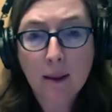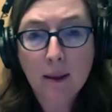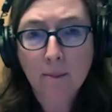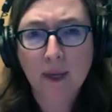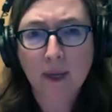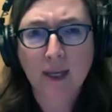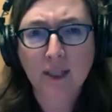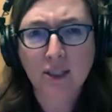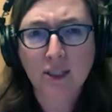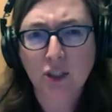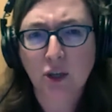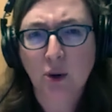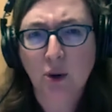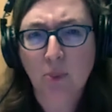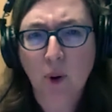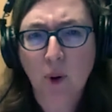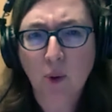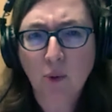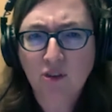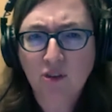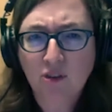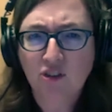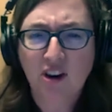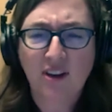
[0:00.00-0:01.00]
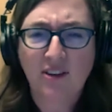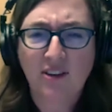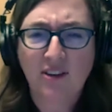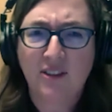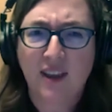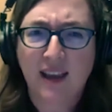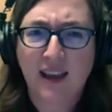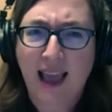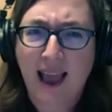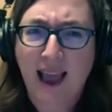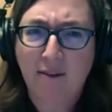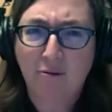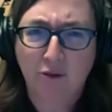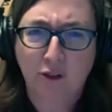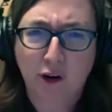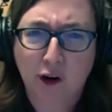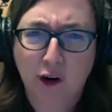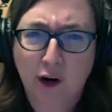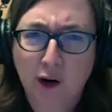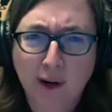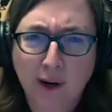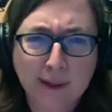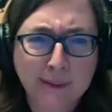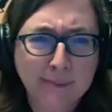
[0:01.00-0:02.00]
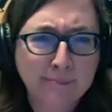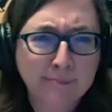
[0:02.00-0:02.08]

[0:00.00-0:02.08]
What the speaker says: because they're both chasing after